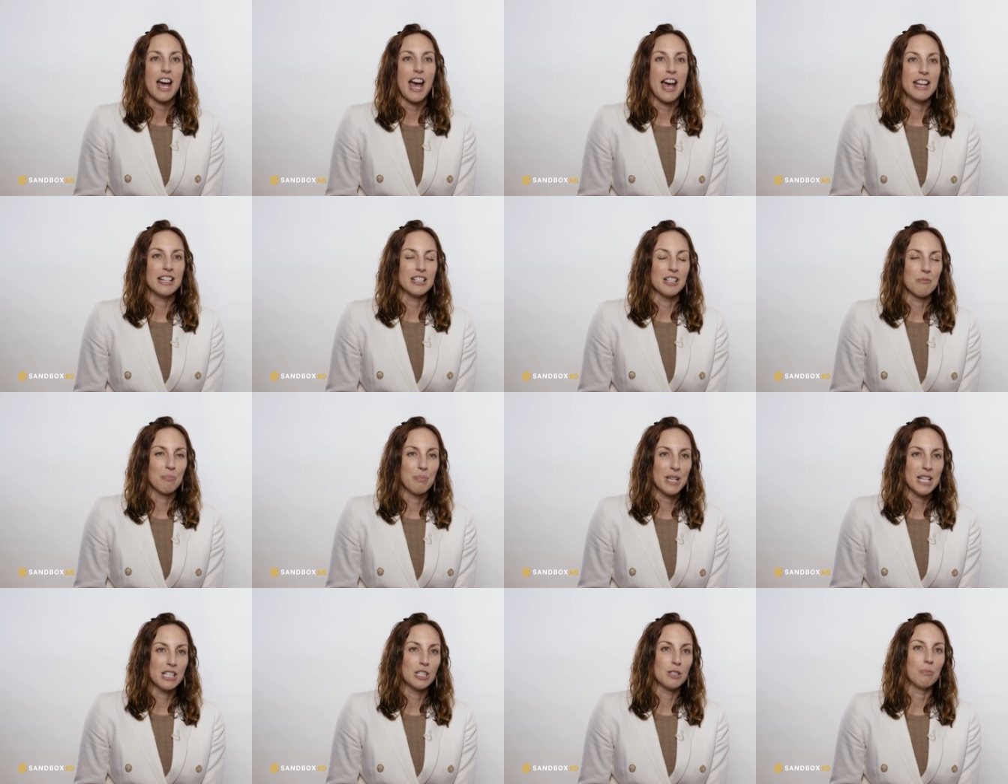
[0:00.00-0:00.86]
and
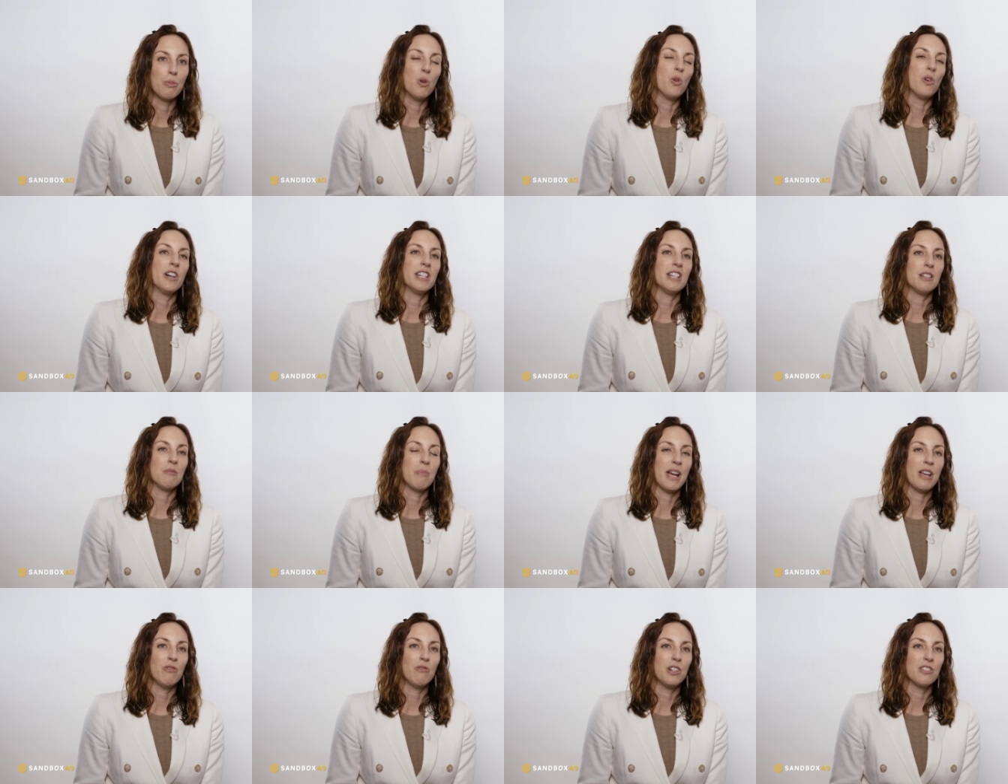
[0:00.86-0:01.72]
be supported
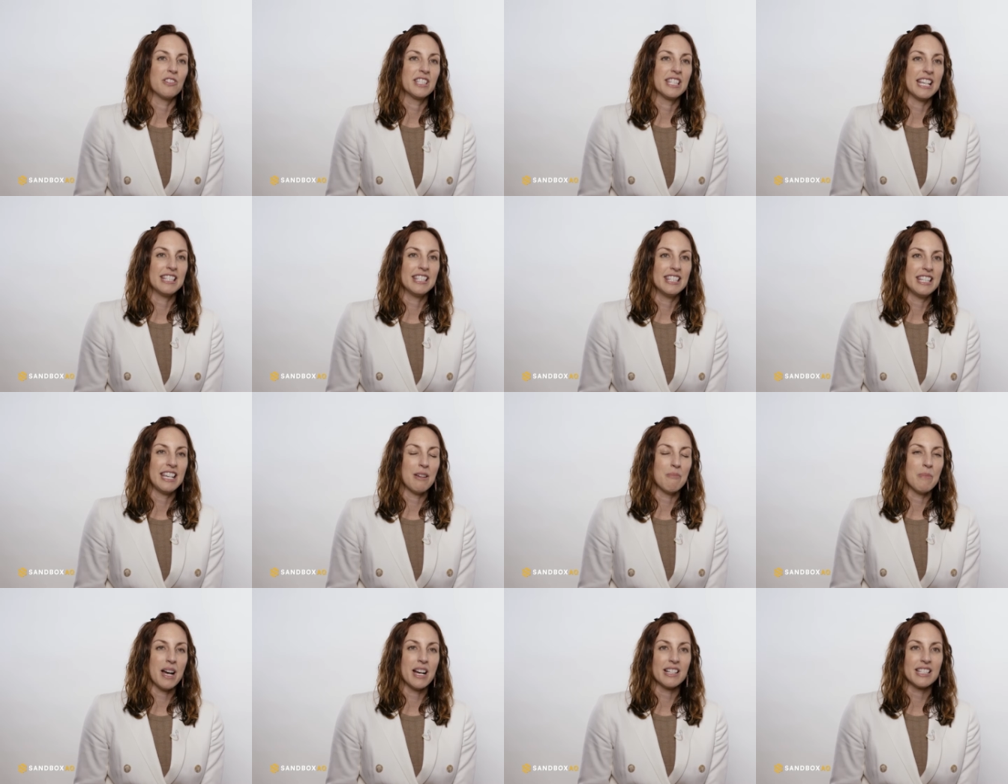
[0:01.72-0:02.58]
by folks at
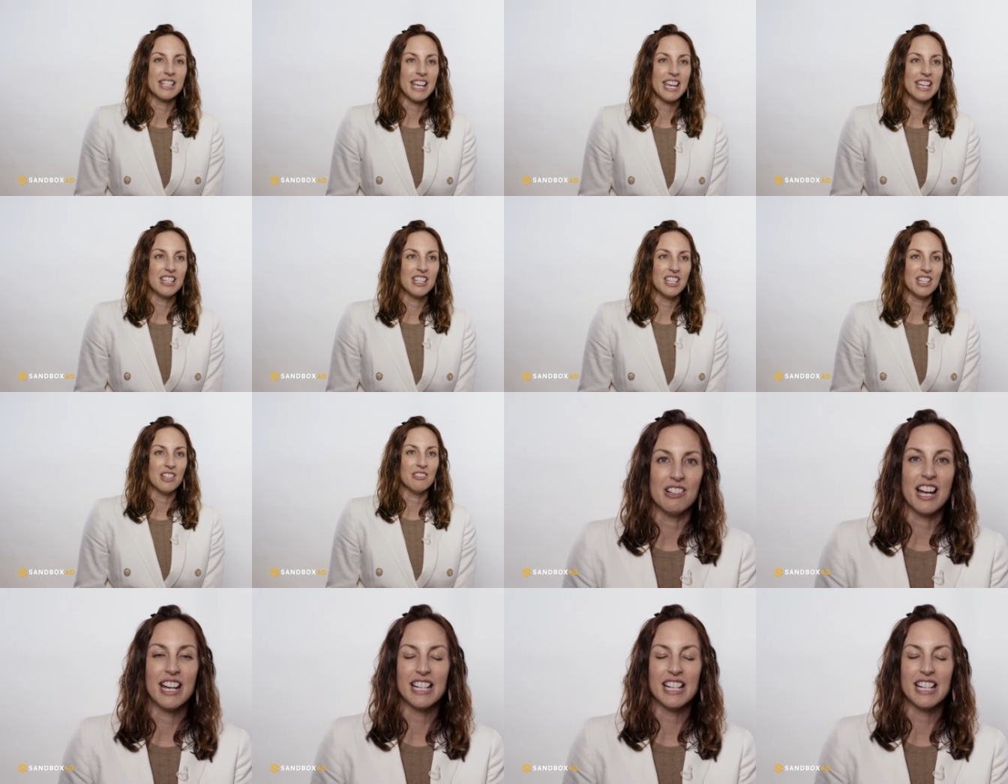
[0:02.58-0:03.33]
Sandbox AQ.